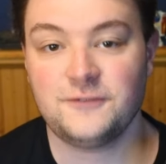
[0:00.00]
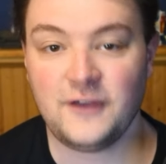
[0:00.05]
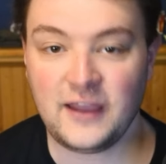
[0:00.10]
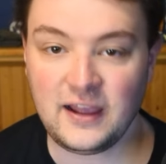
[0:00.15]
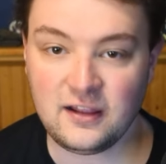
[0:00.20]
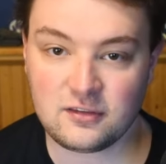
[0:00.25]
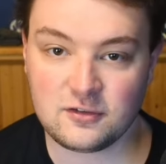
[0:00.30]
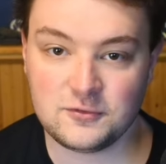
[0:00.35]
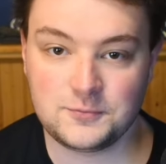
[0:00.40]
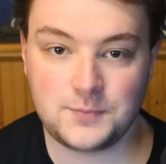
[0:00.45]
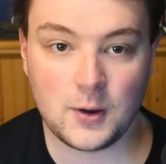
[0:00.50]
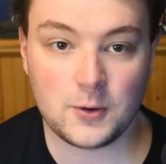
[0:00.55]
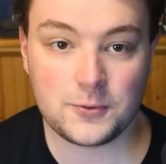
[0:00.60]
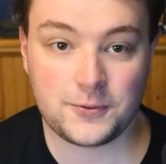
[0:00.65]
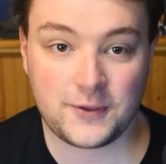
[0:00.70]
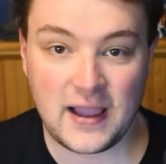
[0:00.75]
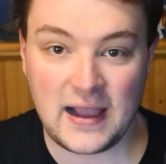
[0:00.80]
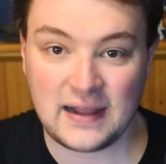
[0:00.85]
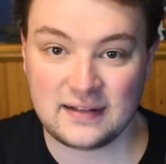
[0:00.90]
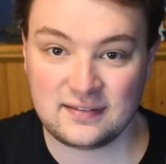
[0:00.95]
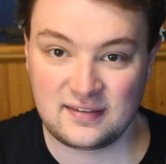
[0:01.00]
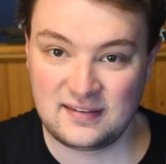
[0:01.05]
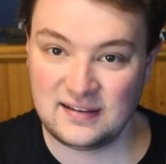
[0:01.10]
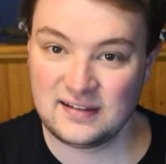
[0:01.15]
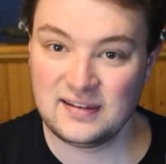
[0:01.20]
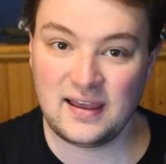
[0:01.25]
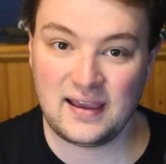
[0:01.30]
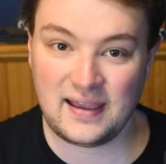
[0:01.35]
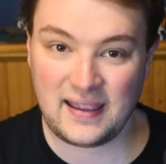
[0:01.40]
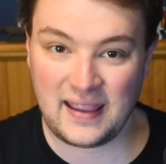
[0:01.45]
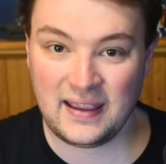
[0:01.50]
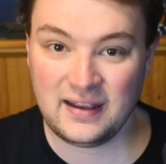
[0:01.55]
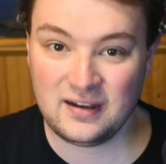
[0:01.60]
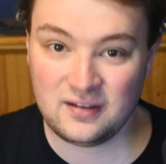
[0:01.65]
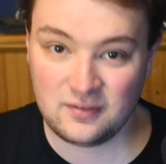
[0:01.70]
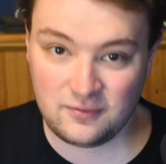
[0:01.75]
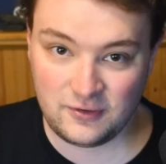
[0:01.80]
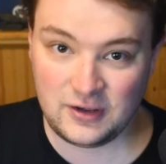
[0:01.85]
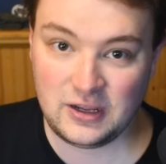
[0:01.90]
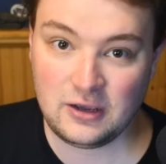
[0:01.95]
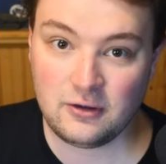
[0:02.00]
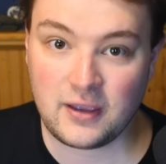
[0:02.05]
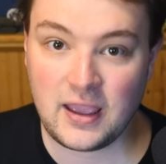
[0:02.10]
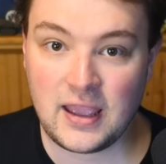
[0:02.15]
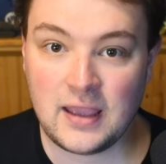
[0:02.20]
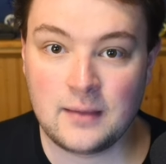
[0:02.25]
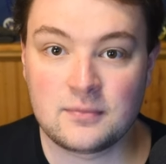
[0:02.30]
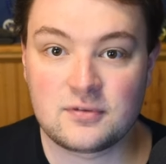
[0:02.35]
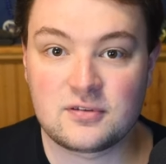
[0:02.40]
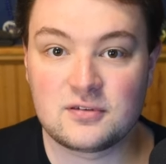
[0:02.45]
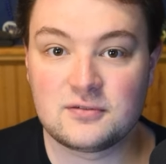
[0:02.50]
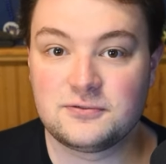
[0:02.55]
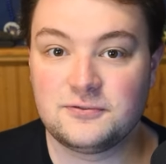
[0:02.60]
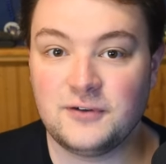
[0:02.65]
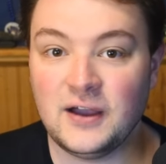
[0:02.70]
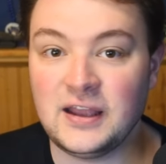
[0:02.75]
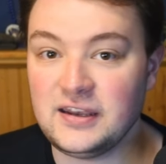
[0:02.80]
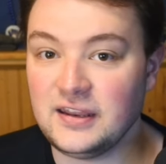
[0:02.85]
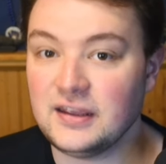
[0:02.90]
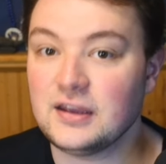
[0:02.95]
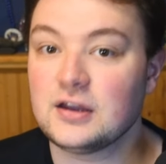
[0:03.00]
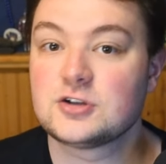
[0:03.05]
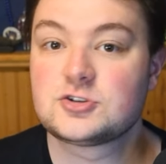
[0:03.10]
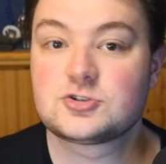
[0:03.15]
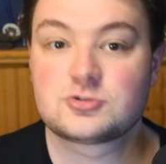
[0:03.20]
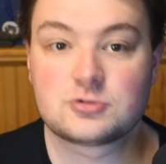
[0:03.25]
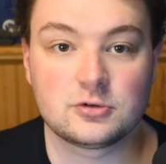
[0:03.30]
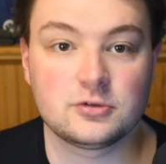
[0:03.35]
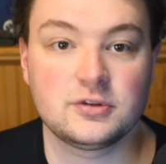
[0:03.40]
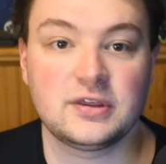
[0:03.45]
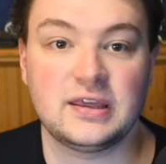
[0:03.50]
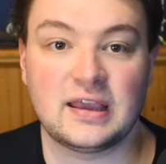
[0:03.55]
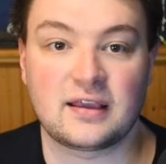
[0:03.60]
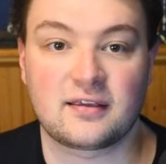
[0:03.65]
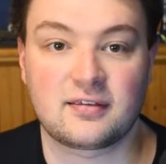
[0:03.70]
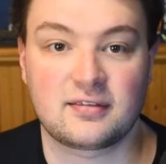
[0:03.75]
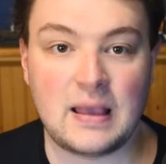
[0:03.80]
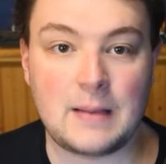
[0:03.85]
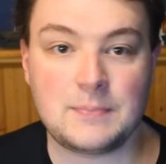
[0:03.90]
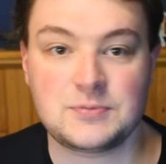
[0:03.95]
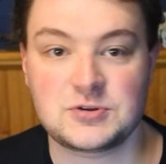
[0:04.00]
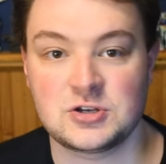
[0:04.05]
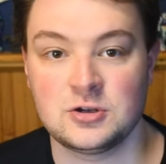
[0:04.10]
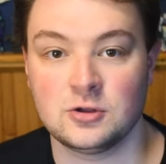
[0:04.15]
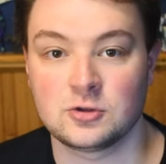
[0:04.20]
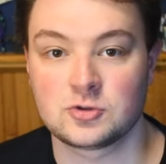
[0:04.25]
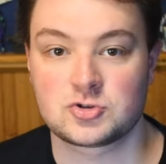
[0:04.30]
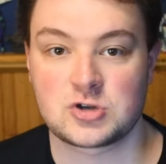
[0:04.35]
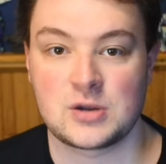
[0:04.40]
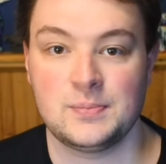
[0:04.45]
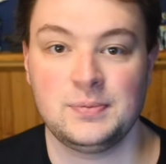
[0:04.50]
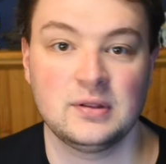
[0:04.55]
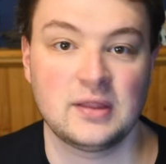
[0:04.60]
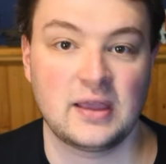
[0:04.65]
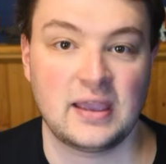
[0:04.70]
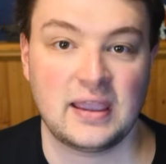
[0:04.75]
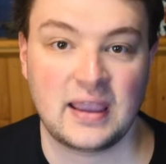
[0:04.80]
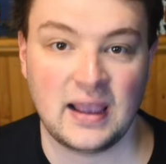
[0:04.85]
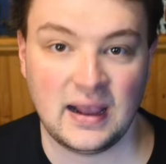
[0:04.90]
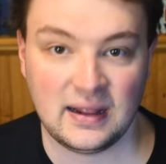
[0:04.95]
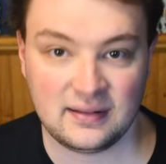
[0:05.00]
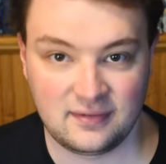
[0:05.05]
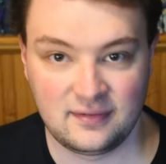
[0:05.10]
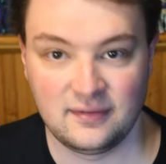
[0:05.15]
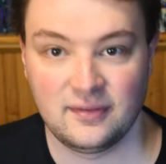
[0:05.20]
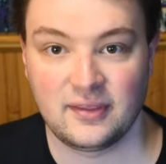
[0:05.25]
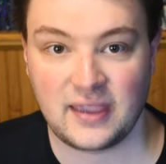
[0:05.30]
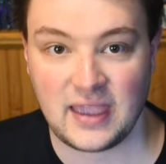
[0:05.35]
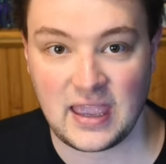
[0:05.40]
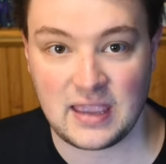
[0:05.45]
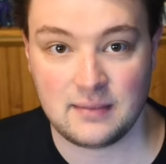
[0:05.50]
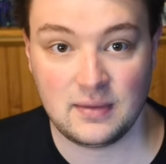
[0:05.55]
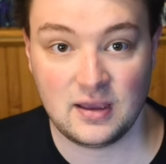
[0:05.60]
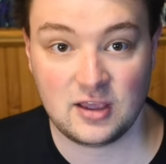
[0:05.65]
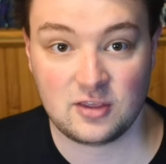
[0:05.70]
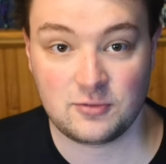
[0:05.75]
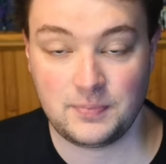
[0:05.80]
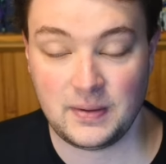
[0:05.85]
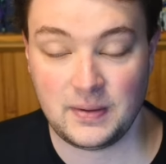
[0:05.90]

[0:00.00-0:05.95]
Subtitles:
fans of both Godzilla and video games, finding a truly exceptional AAA Godzilla game has